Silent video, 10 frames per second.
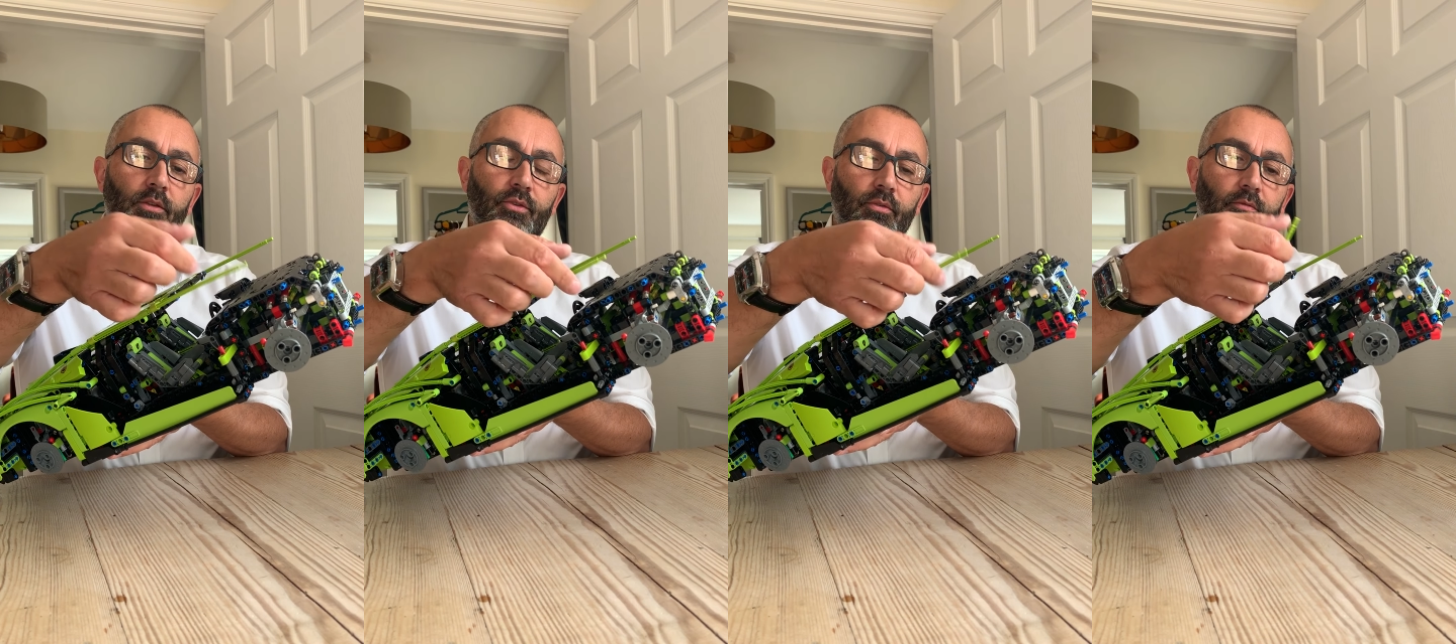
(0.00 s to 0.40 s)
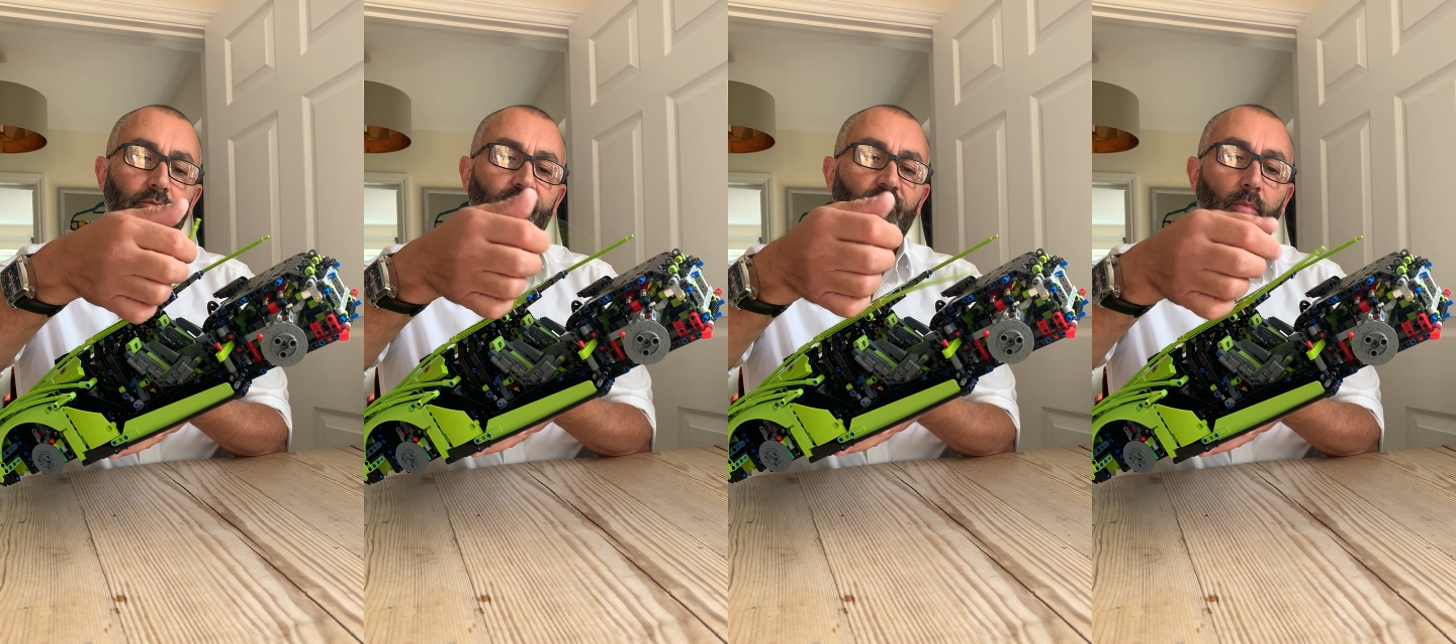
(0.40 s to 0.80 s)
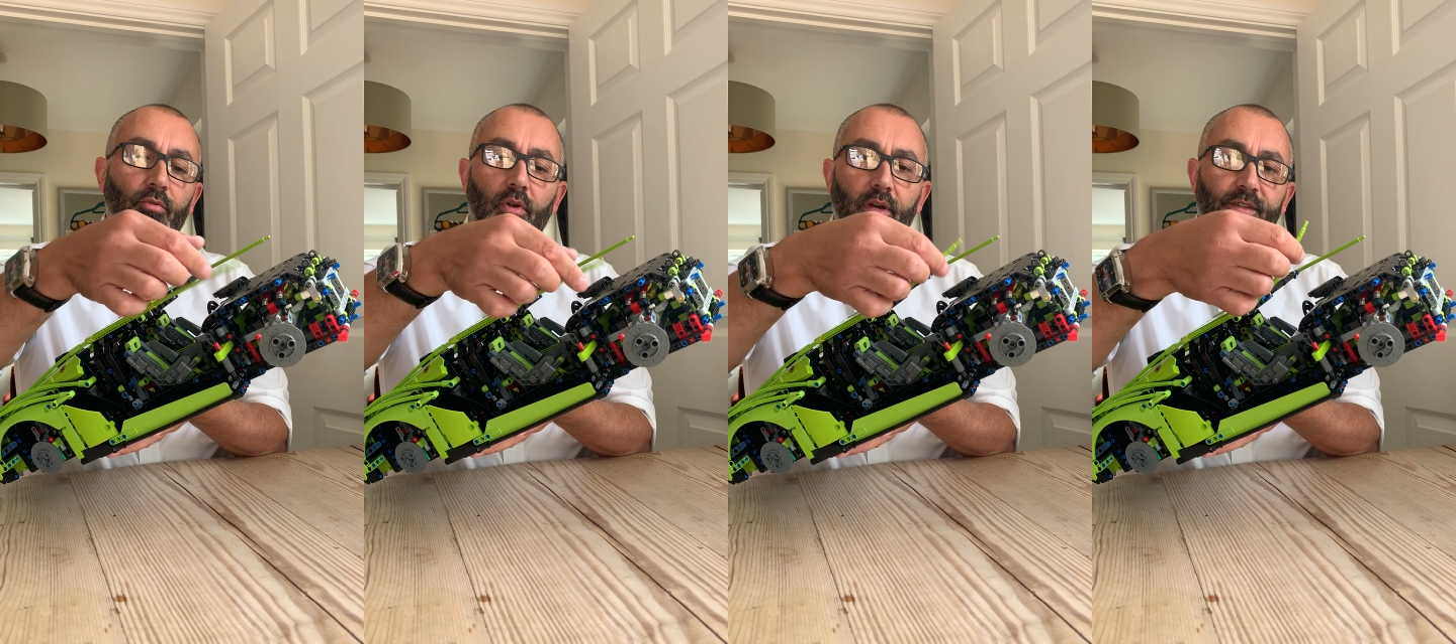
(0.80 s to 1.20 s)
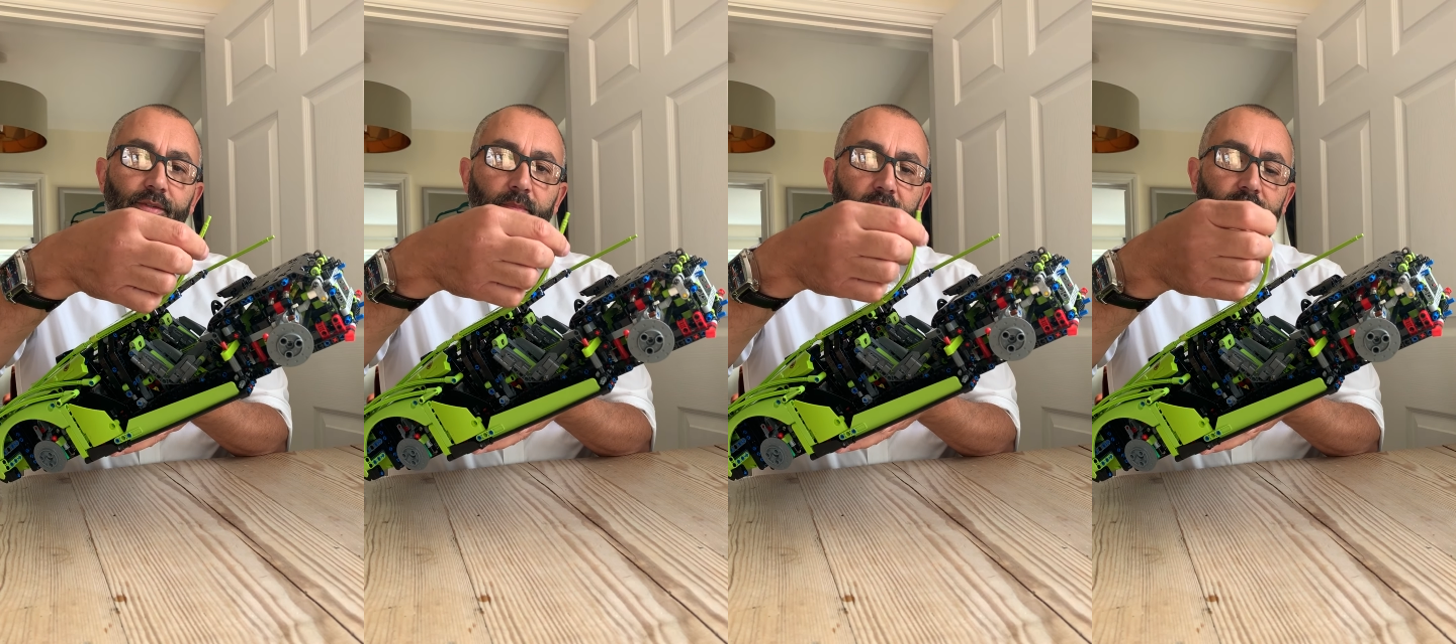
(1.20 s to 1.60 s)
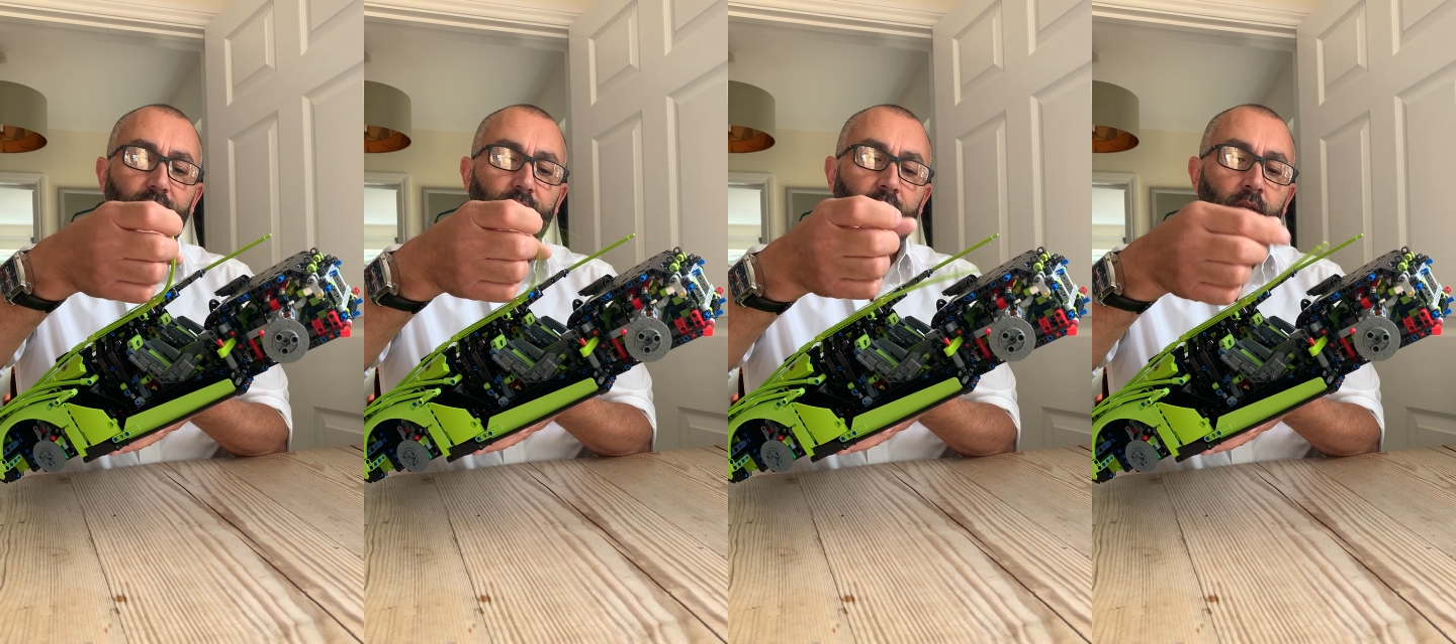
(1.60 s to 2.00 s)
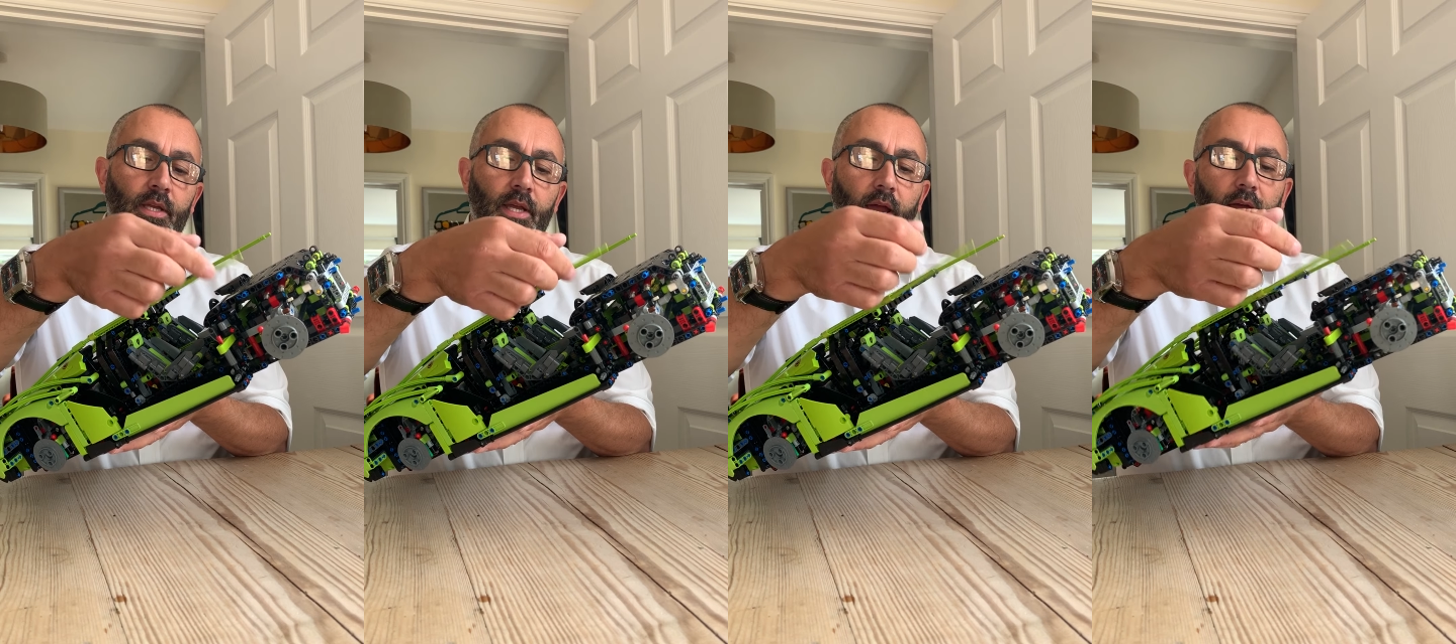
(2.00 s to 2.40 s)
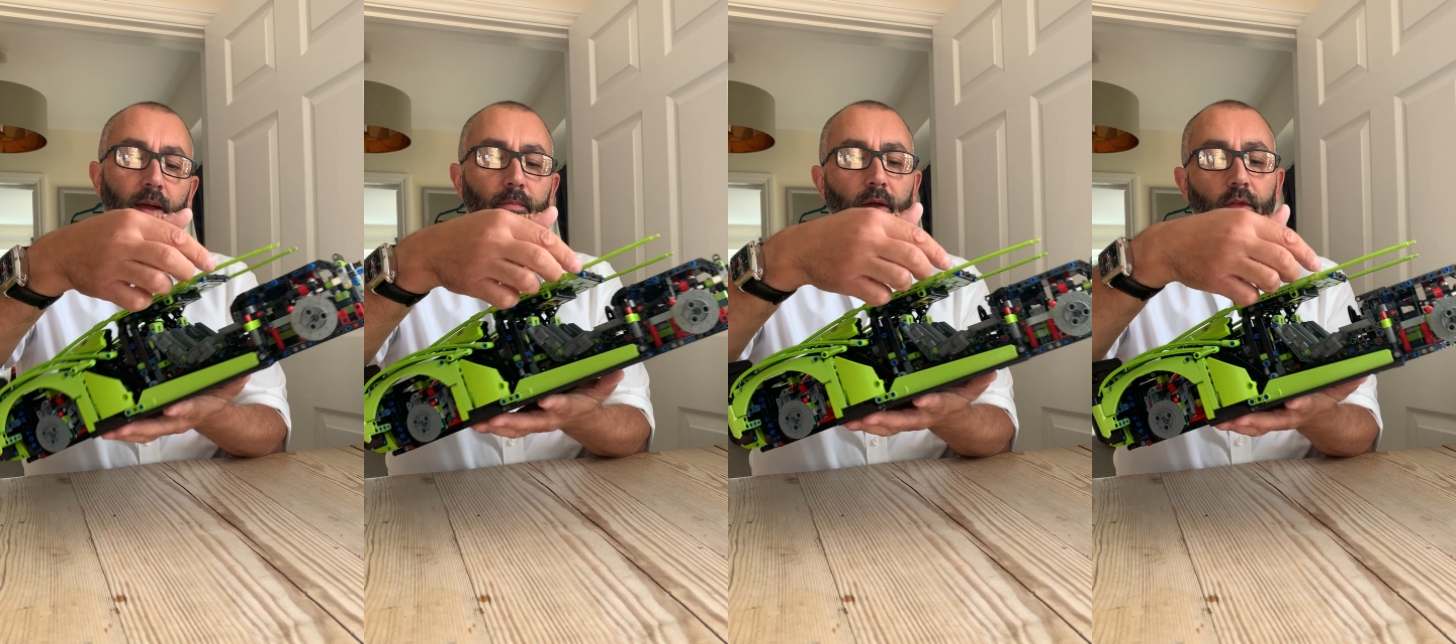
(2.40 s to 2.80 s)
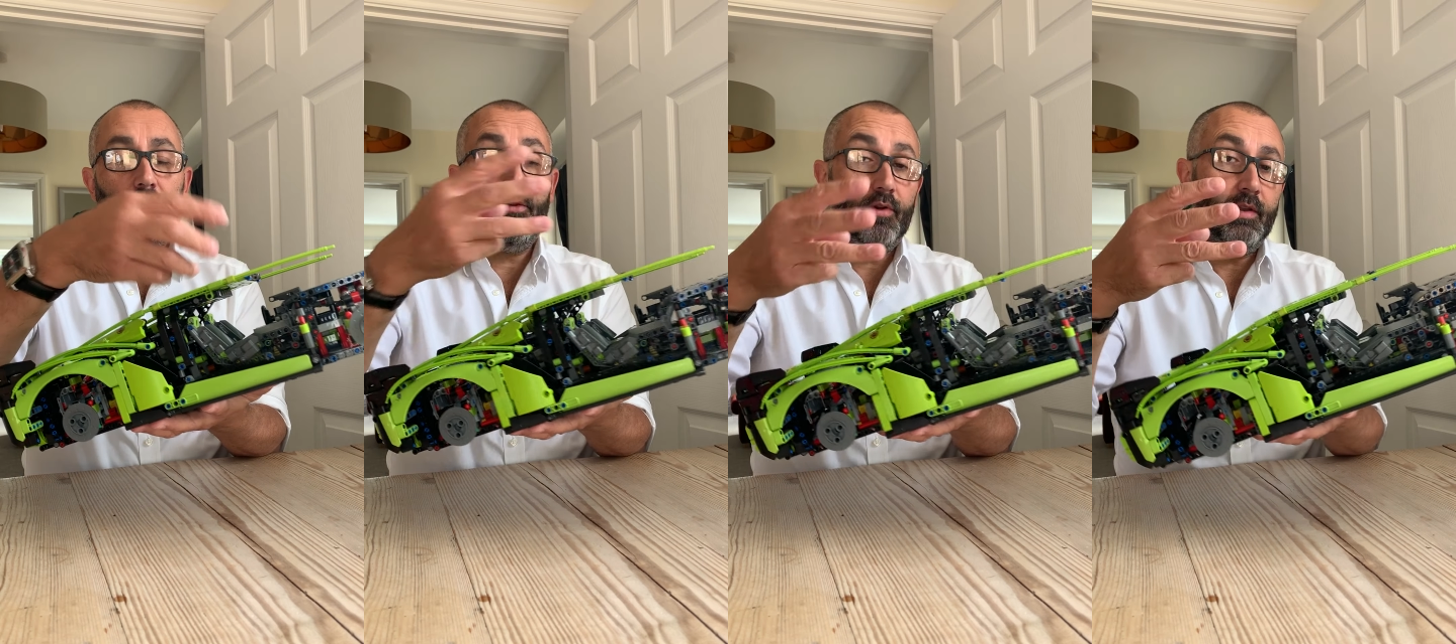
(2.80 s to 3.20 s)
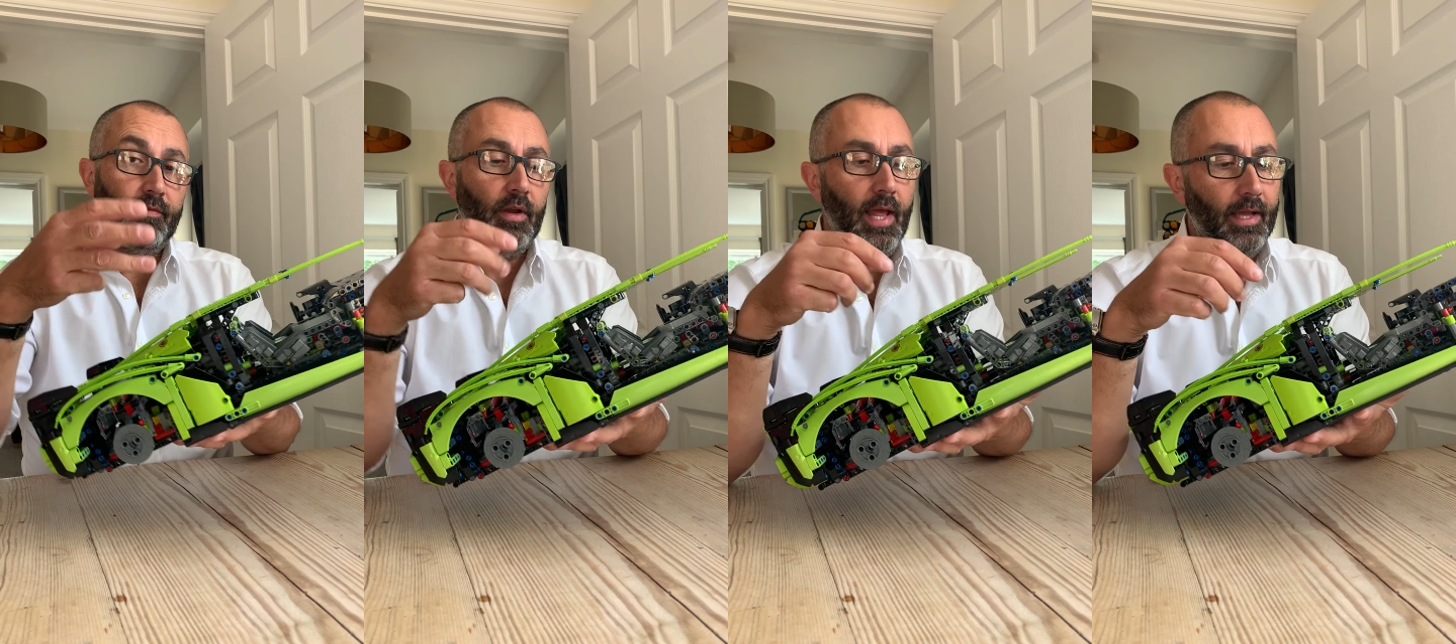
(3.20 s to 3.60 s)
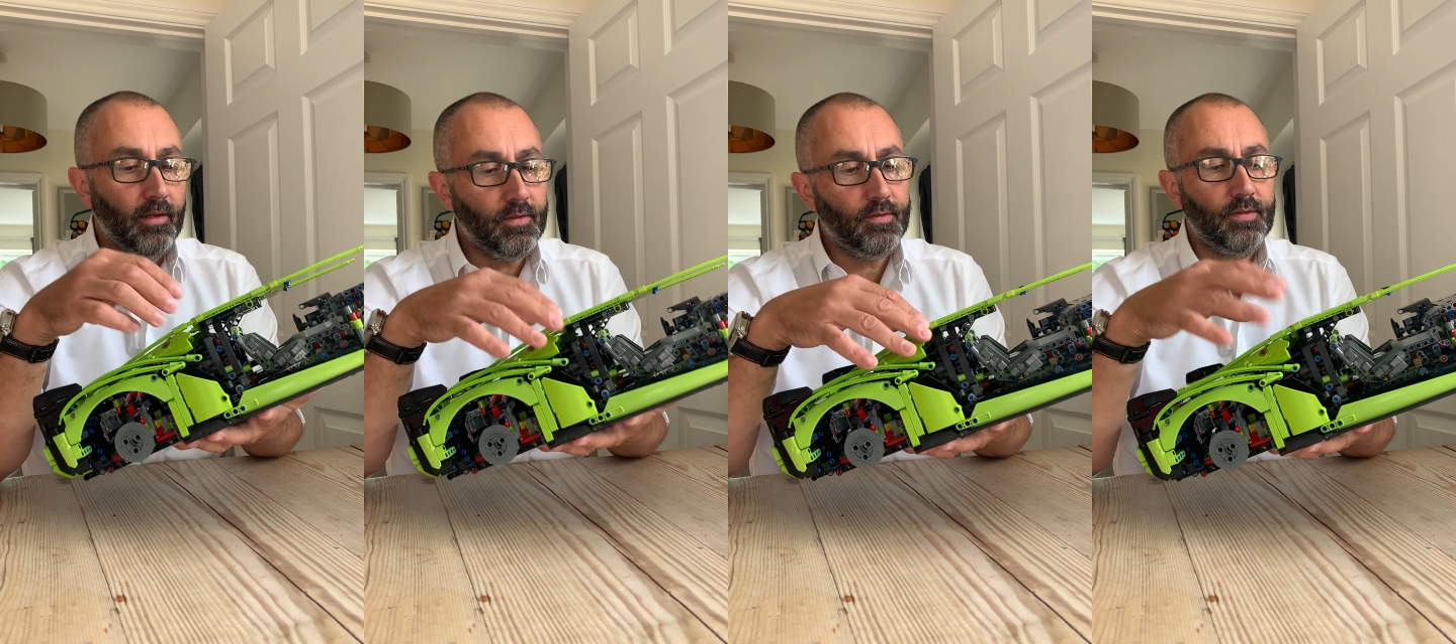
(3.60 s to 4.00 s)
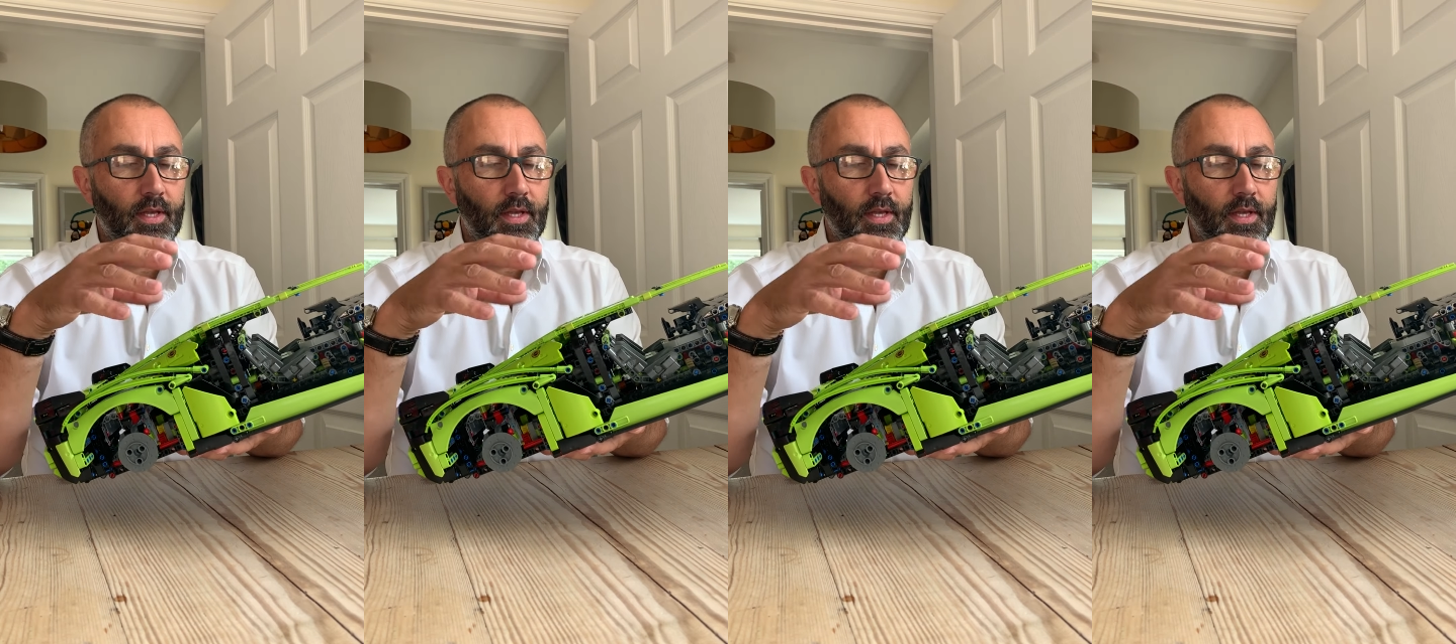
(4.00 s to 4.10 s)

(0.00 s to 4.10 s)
sort of rubberized bits, and there are 3 different lengths.